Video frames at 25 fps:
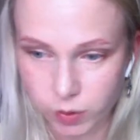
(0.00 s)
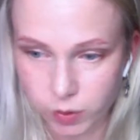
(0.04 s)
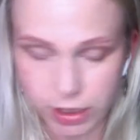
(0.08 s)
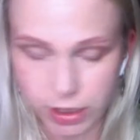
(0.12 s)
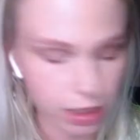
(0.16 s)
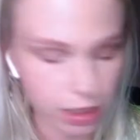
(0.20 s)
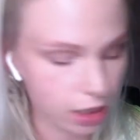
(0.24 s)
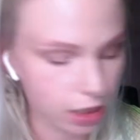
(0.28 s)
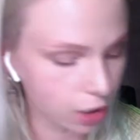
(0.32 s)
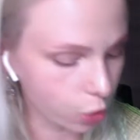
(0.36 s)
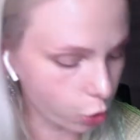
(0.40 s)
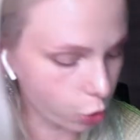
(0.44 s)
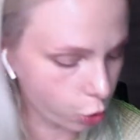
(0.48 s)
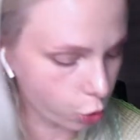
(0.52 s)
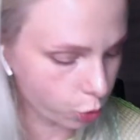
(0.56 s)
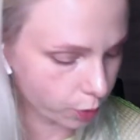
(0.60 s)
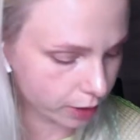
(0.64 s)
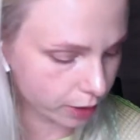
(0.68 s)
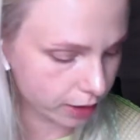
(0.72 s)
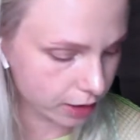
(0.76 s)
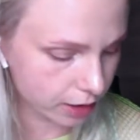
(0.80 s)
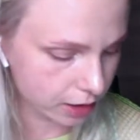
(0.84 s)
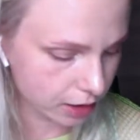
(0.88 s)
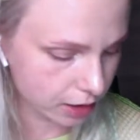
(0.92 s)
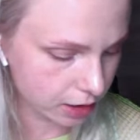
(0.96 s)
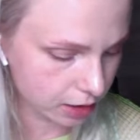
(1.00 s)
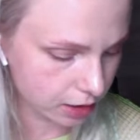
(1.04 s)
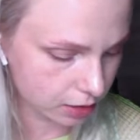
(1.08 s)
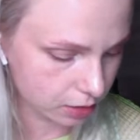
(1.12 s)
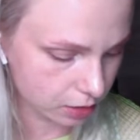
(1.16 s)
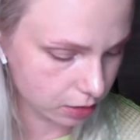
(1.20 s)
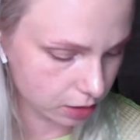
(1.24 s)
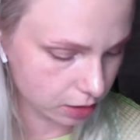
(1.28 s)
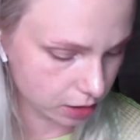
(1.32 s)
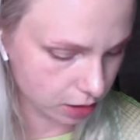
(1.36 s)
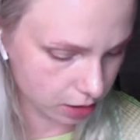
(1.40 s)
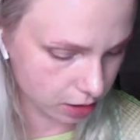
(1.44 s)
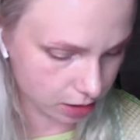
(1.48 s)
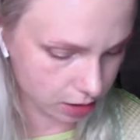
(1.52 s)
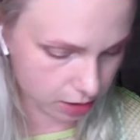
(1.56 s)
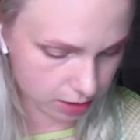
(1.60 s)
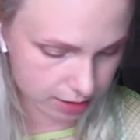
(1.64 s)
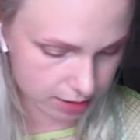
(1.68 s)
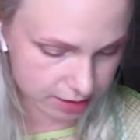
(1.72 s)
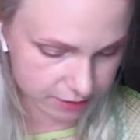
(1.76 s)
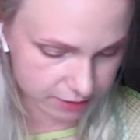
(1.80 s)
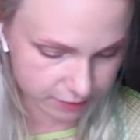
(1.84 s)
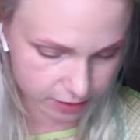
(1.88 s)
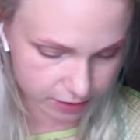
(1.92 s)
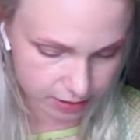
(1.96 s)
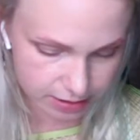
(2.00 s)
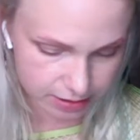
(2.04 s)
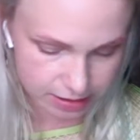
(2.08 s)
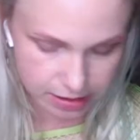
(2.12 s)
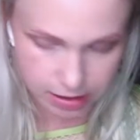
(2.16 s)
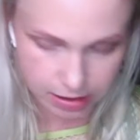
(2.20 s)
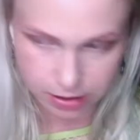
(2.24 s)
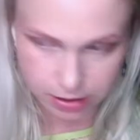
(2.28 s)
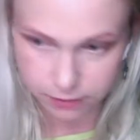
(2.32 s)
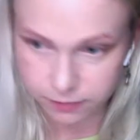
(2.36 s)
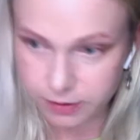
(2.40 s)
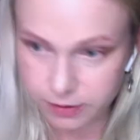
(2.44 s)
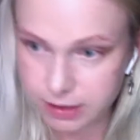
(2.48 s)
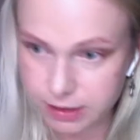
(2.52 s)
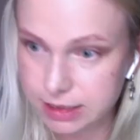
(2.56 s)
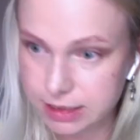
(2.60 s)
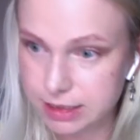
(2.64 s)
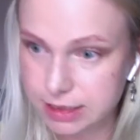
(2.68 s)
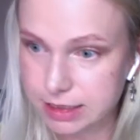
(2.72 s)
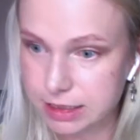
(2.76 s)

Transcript: We are opening 17 Face